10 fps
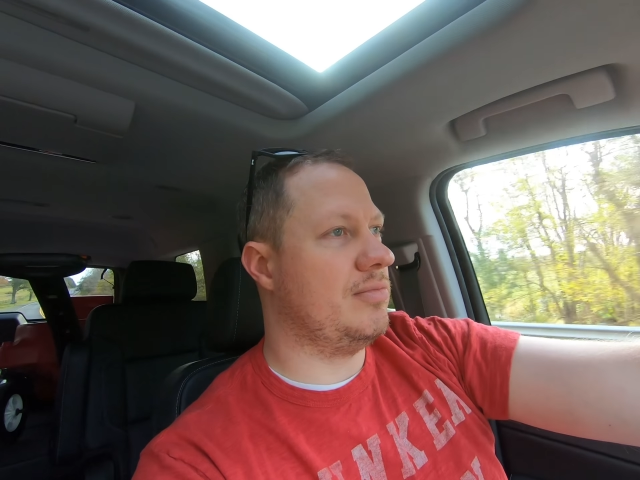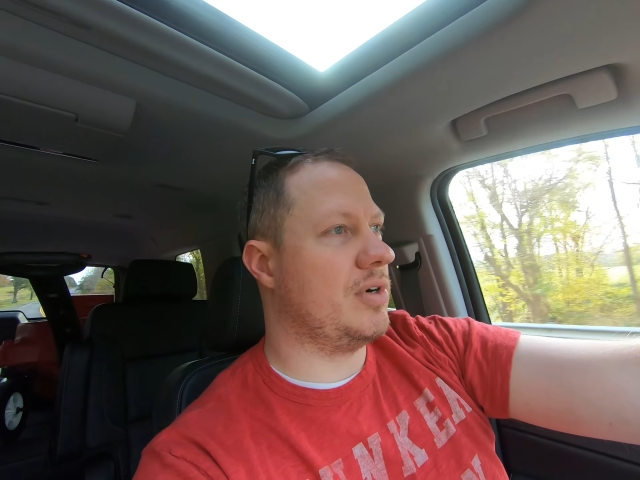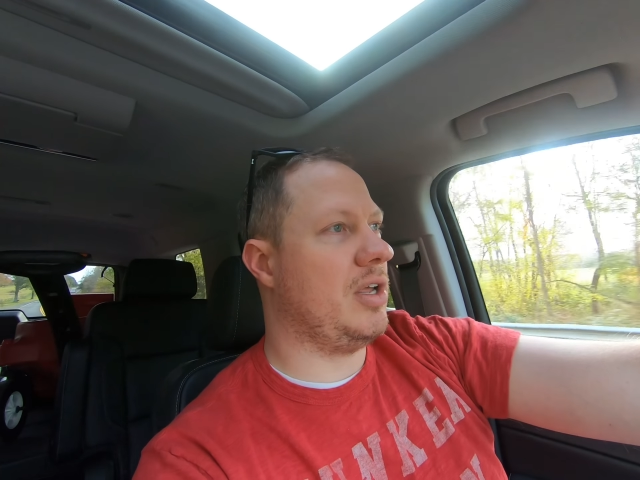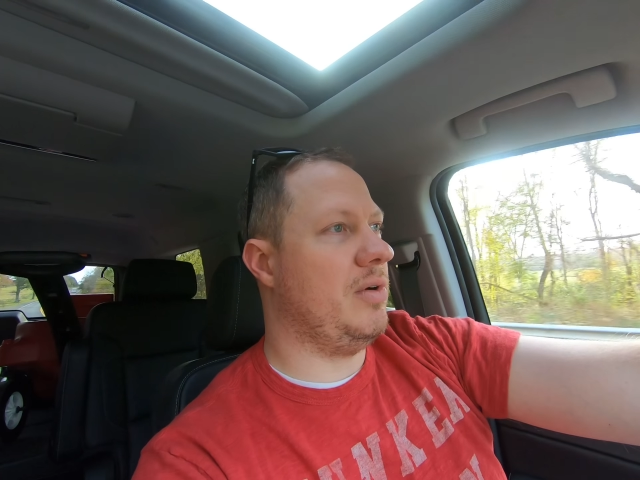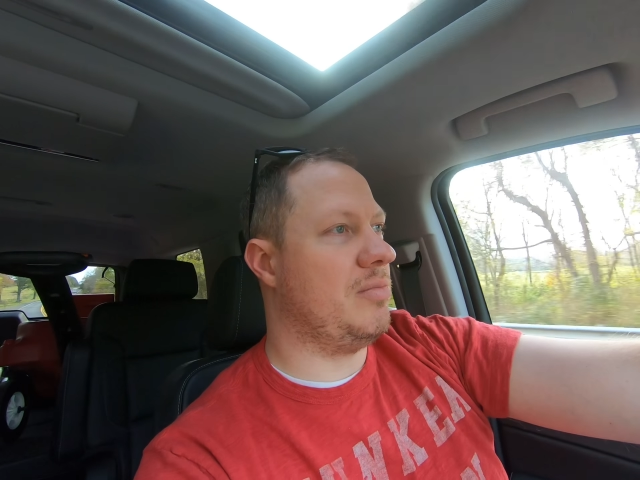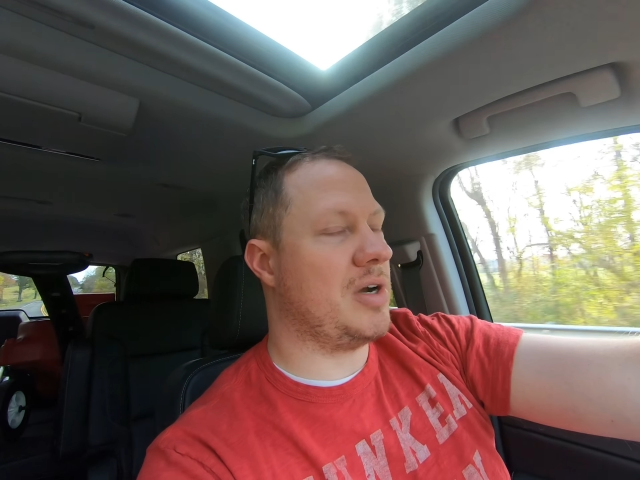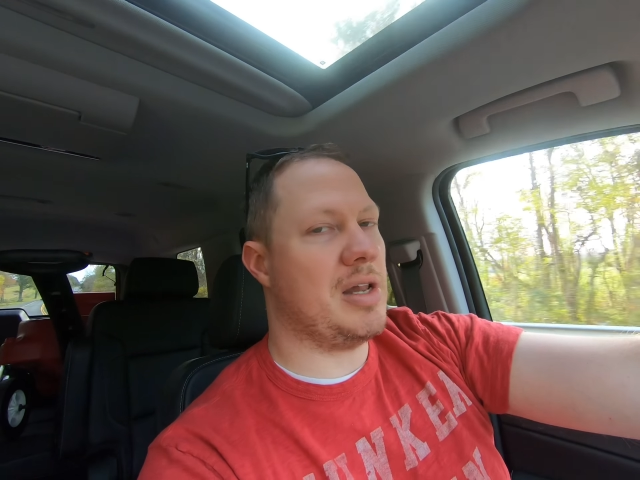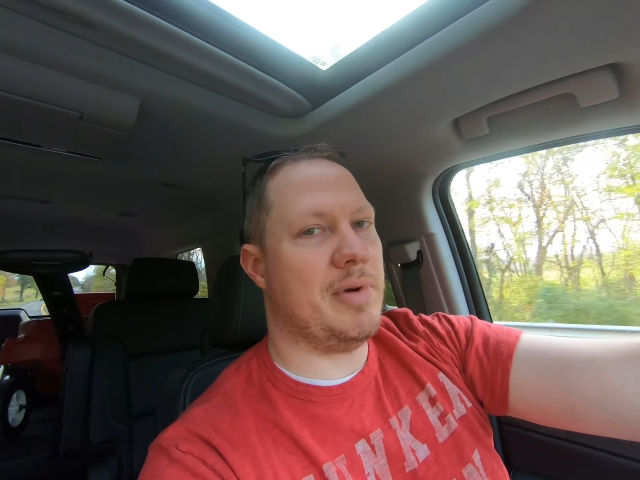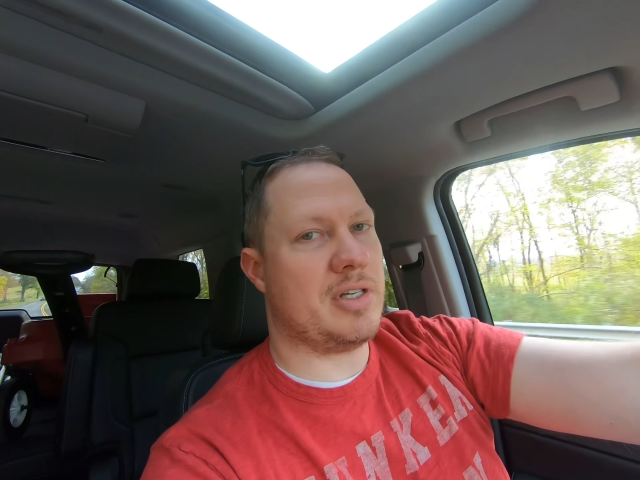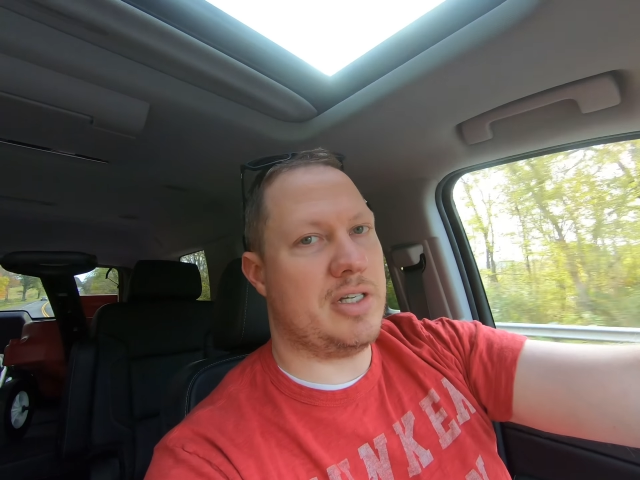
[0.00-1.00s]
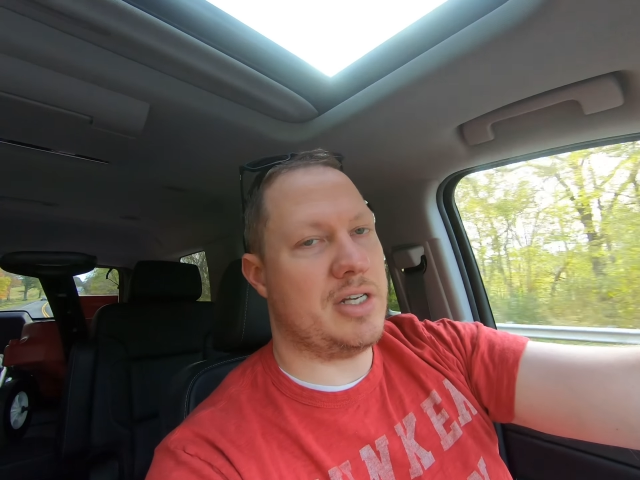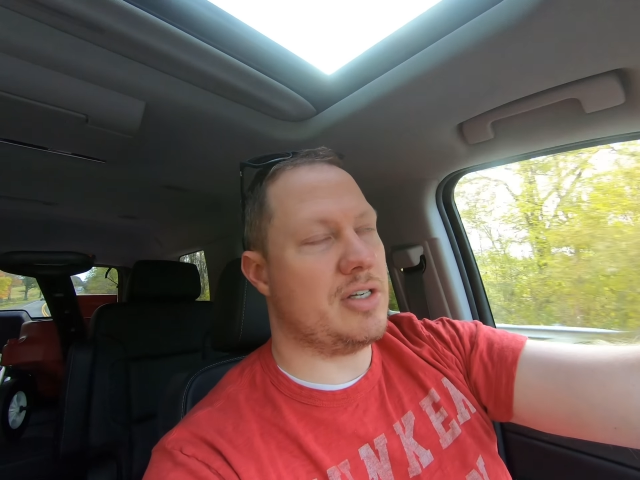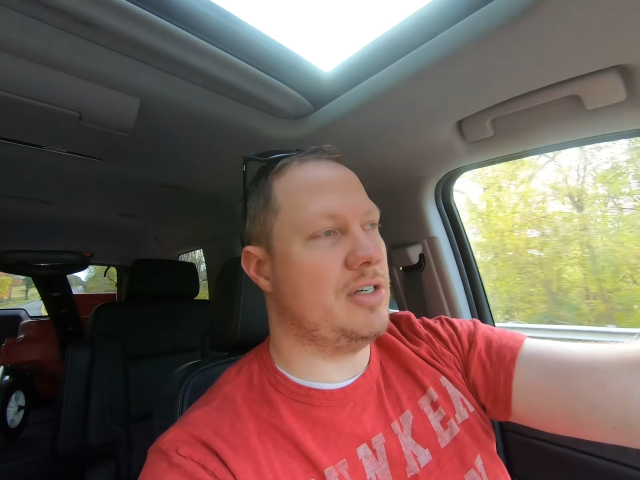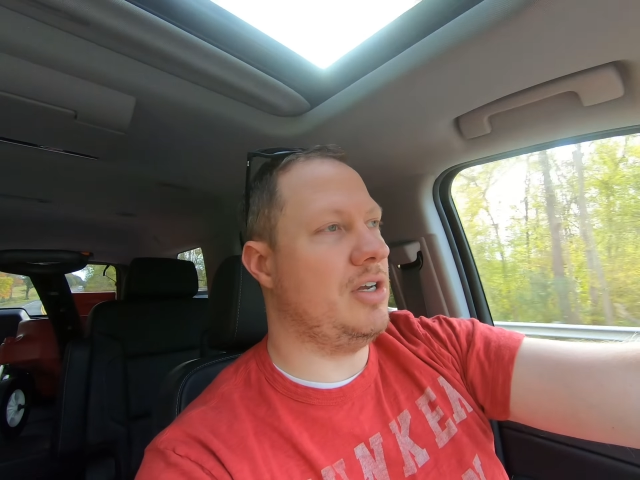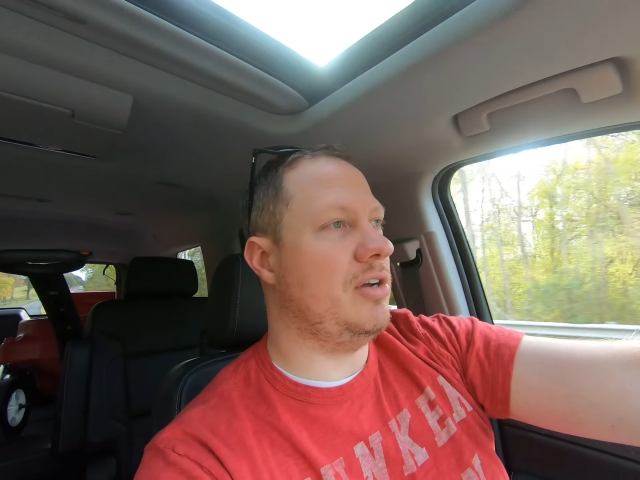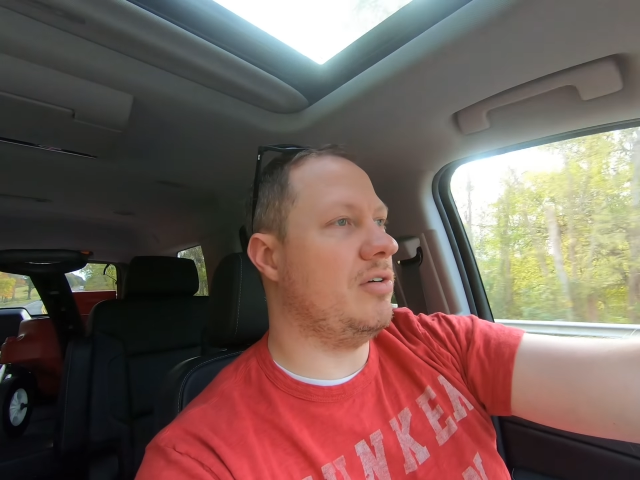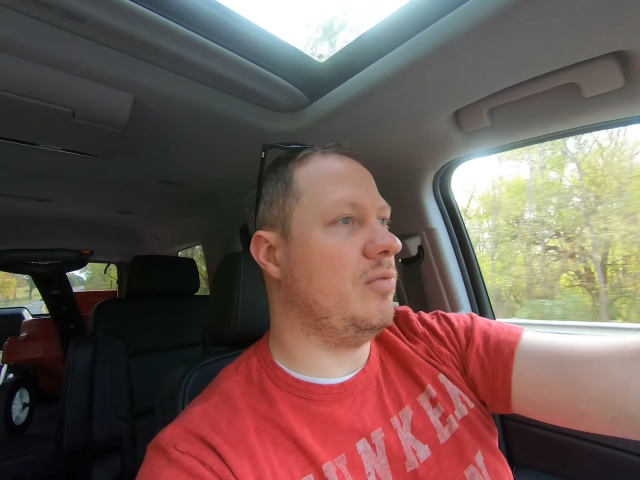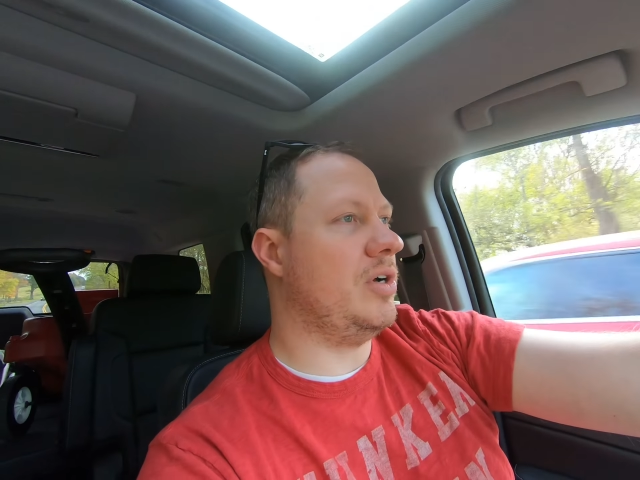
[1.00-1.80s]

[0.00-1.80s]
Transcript: really wouldn't bring that much attention to you,